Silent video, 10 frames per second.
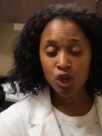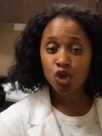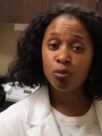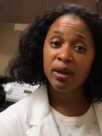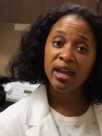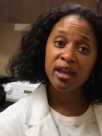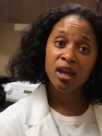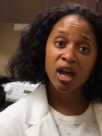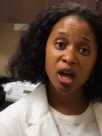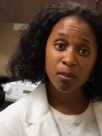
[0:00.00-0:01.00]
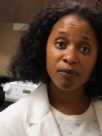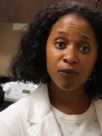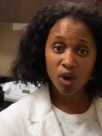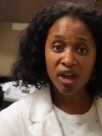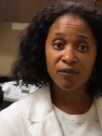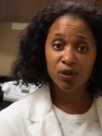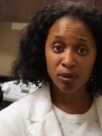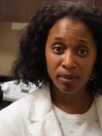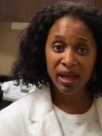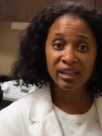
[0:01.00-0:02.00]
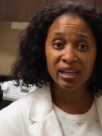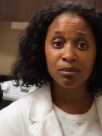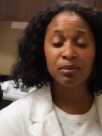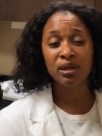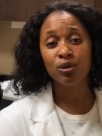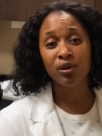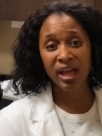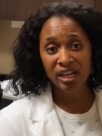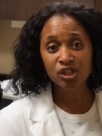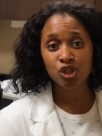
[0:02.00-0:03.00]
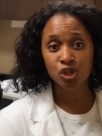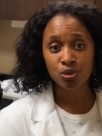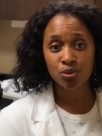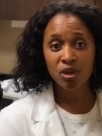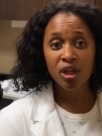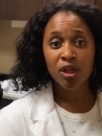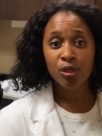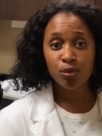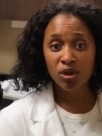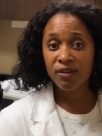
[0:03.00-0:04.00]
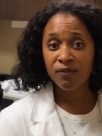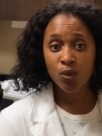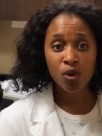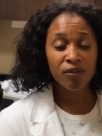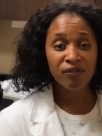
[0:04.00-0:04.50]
You pay up front for the pellet, but it'll last you three, four,